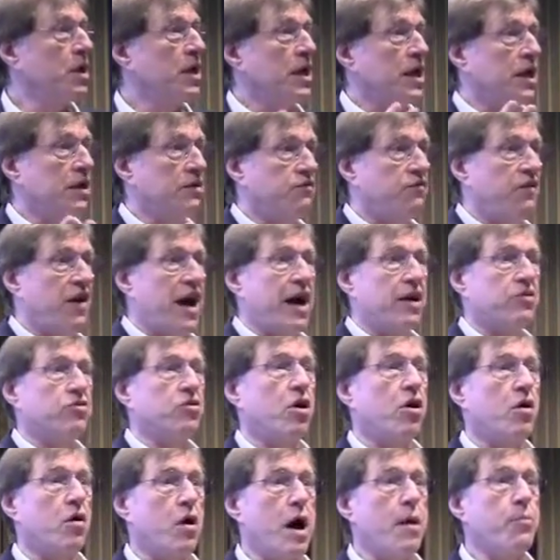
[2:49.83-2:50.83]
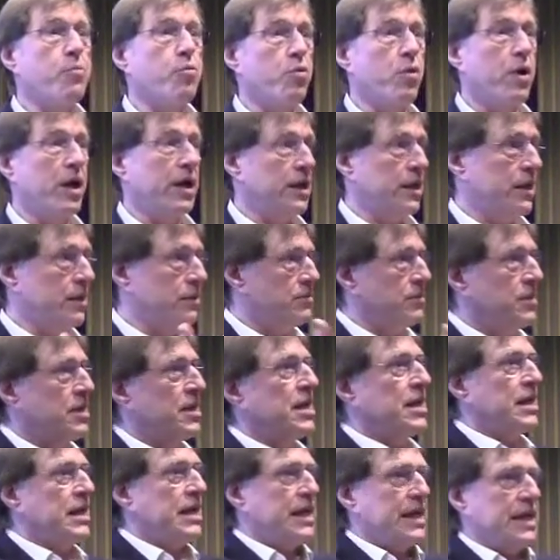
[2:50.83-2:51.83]
in fact, are operating
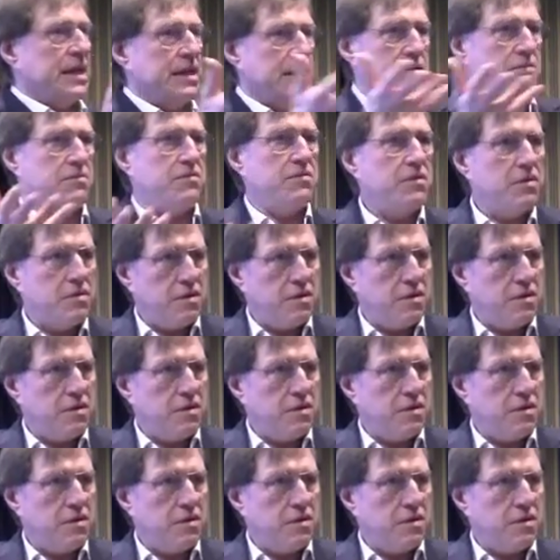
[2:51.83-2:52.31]
in